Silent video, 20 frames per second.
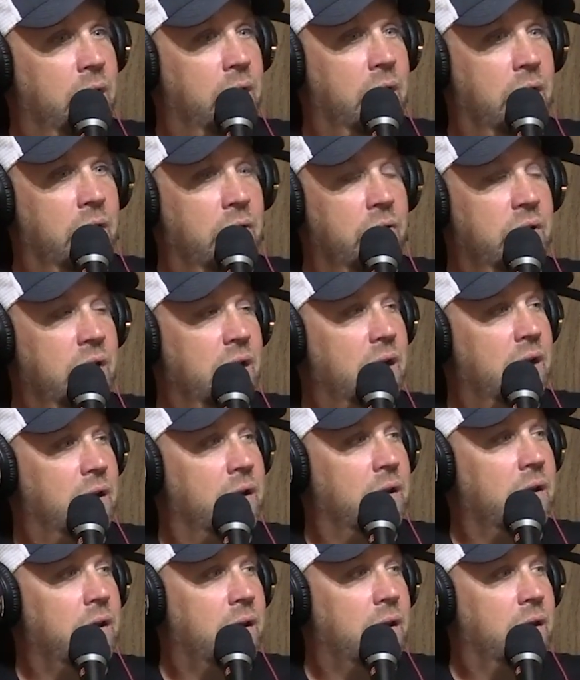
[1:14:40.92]
and
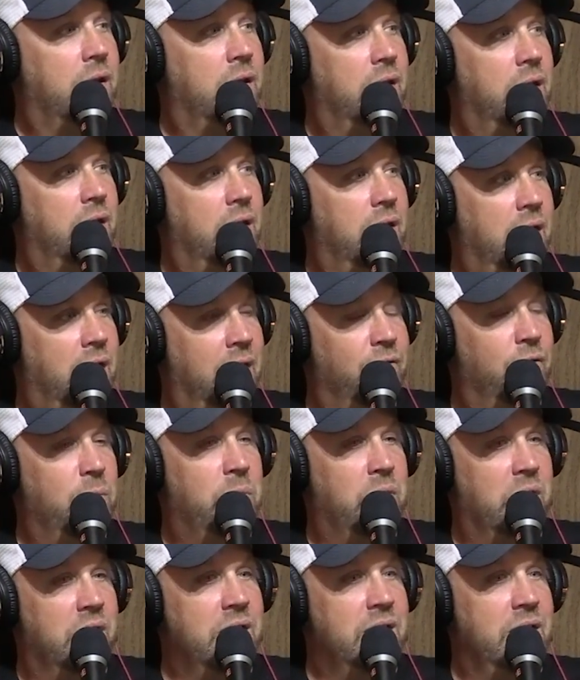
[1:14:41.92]
entertaining.
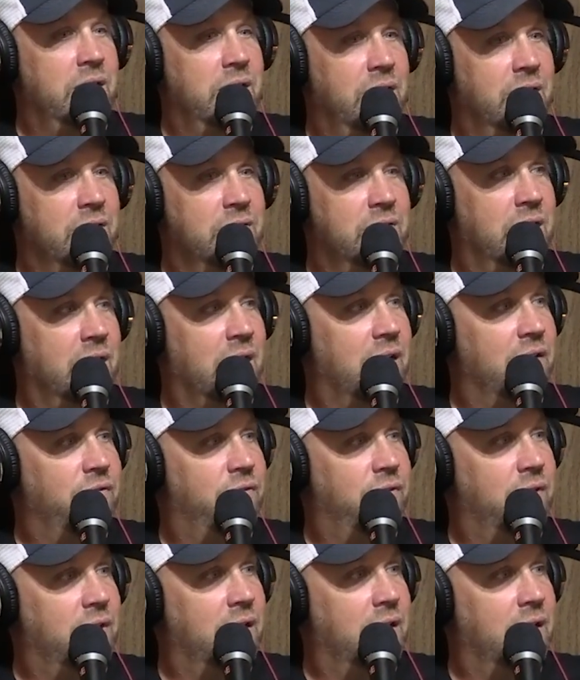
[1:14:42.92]
Everybody has got to
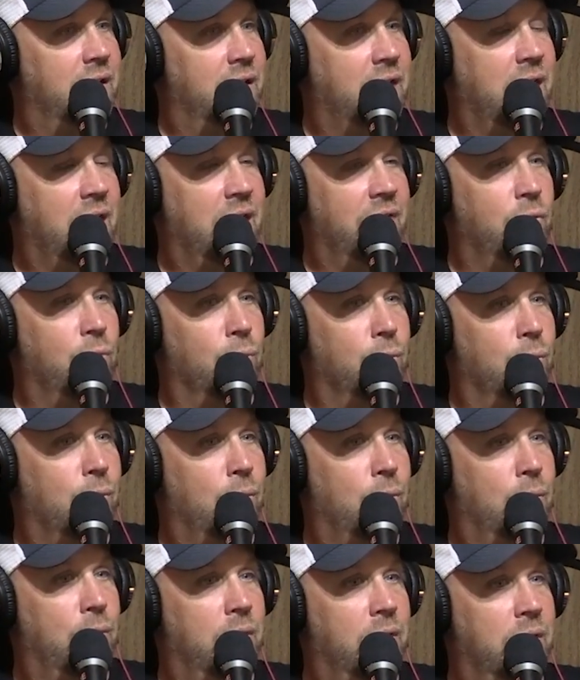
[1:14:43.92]
fit in and have a
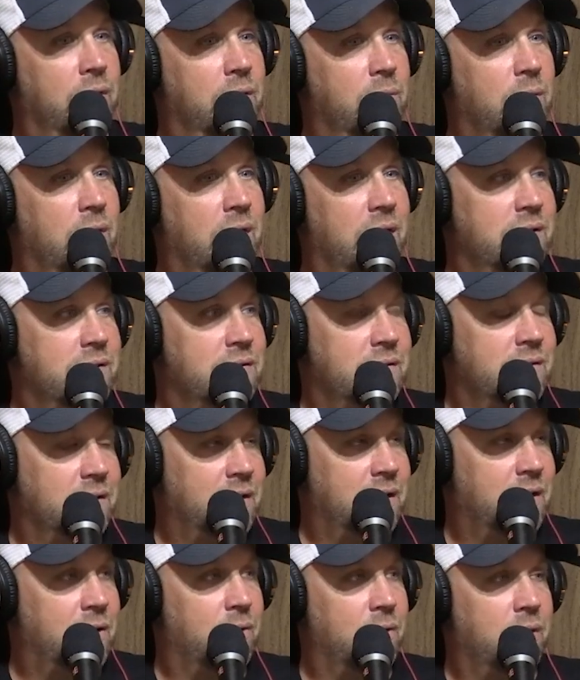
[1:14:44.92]
role. Otherwise,
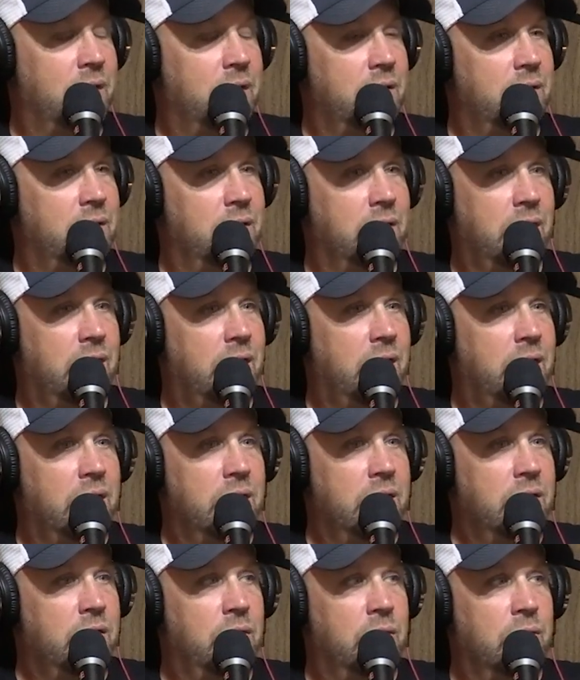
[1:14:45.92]
and
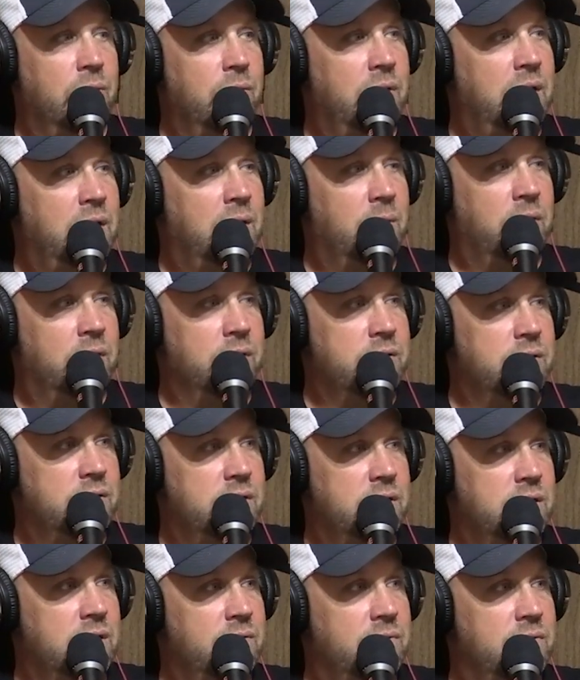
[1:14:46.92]
you don't need a bunch of
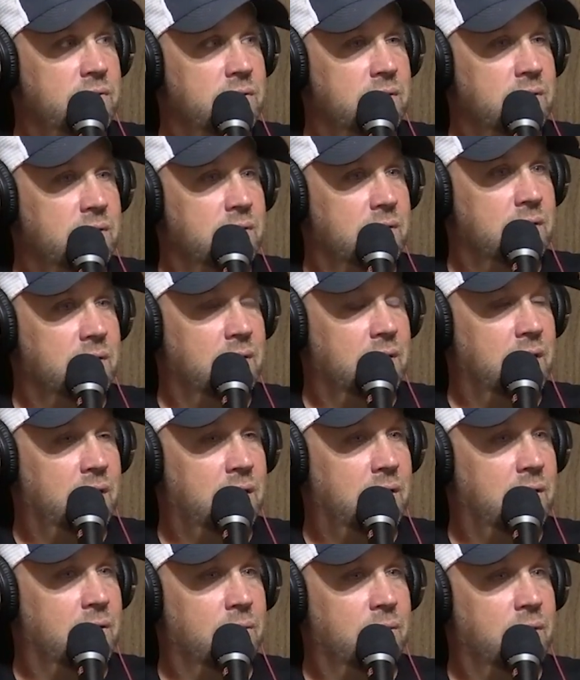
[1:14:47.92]
chiefs and
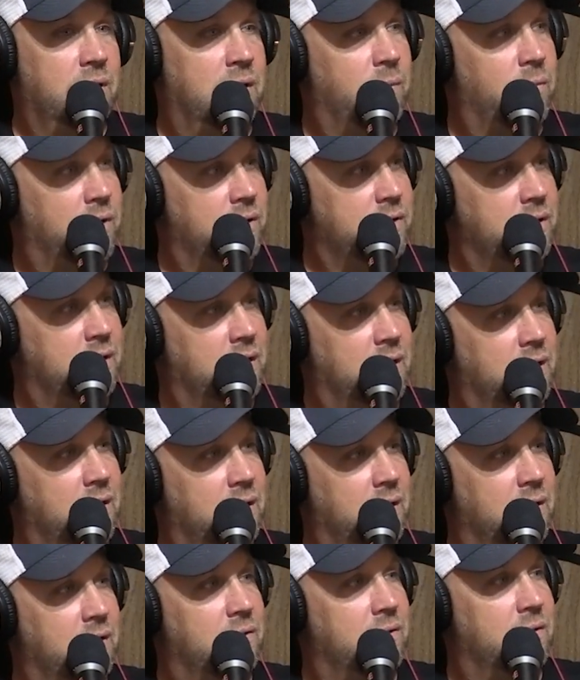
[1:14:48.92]
you don't need a bunch of
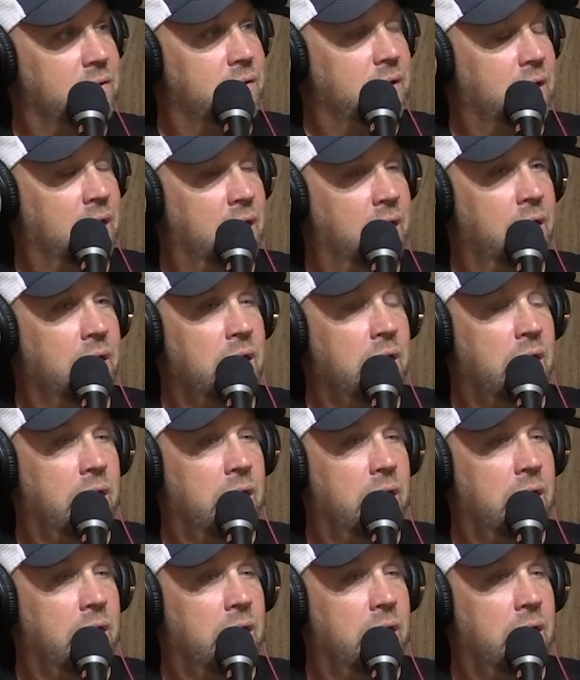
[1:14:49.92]
Indians. And